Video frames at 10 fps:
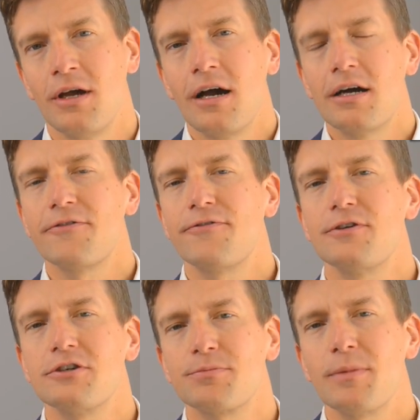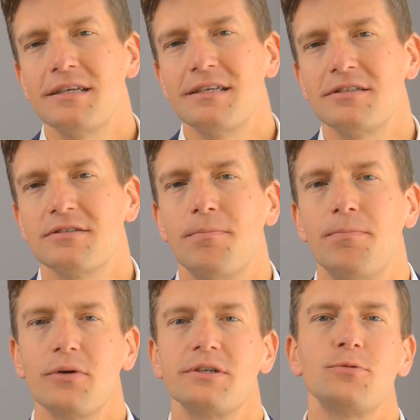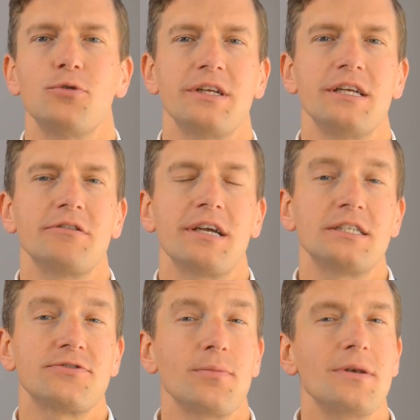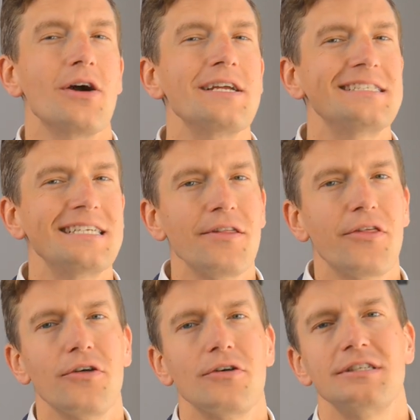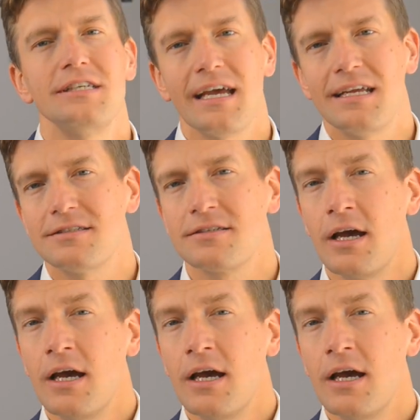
and it first made it into body-worn hearing aids from 1938,